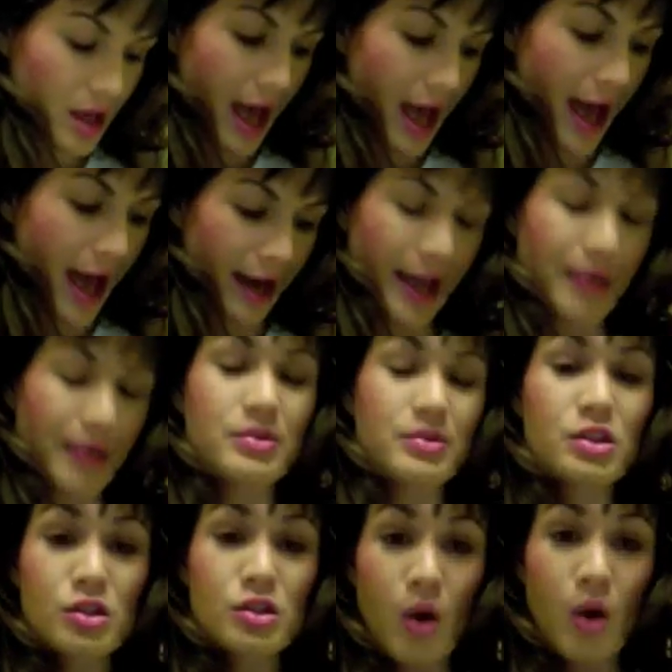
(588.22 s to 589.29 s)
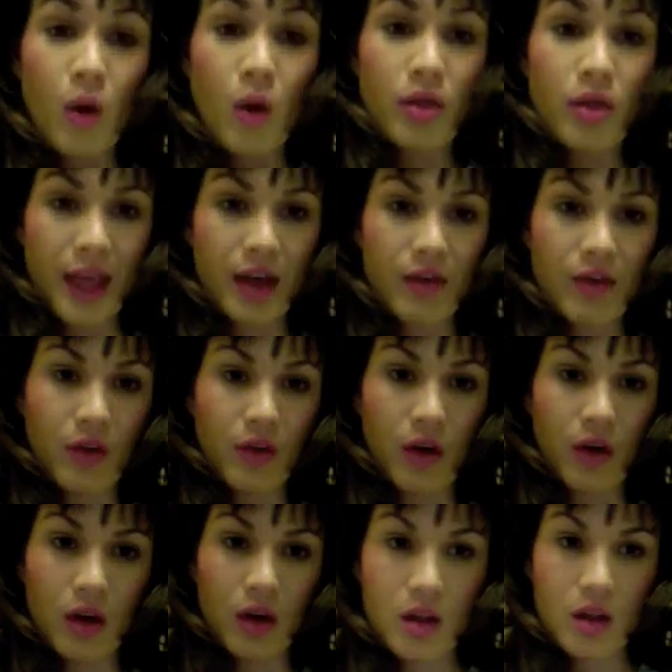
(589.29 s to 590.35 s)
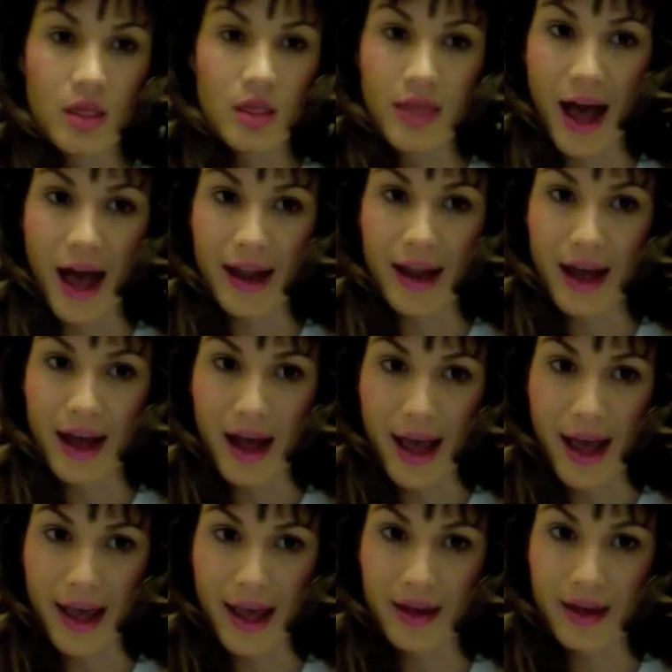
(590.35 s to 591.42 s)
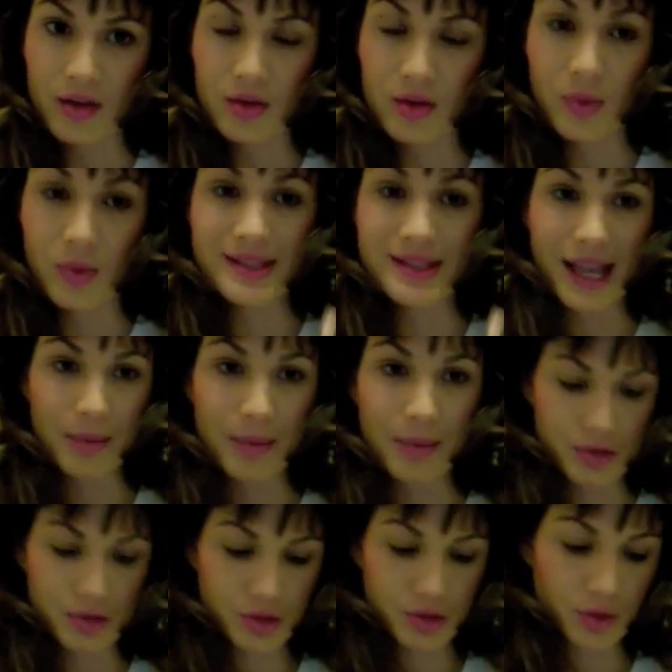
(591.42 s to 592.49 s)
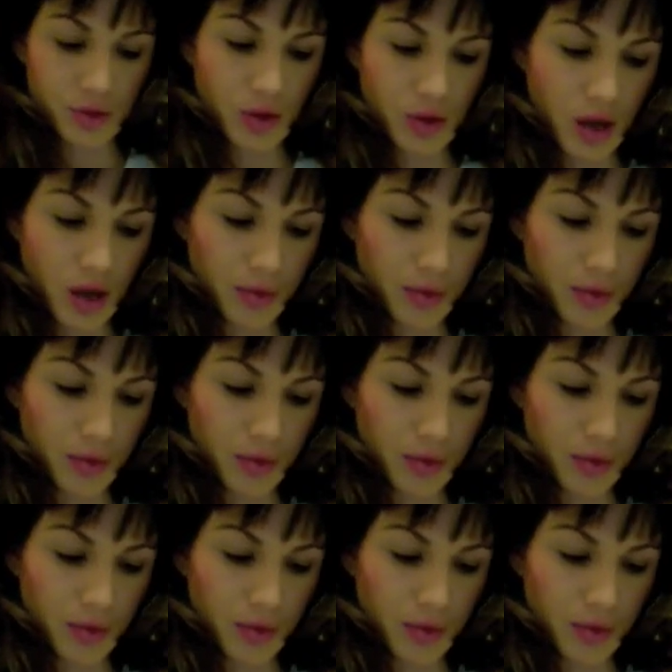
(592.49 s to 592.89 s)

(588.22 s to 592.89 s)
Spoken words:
and I am so thankful that I was able to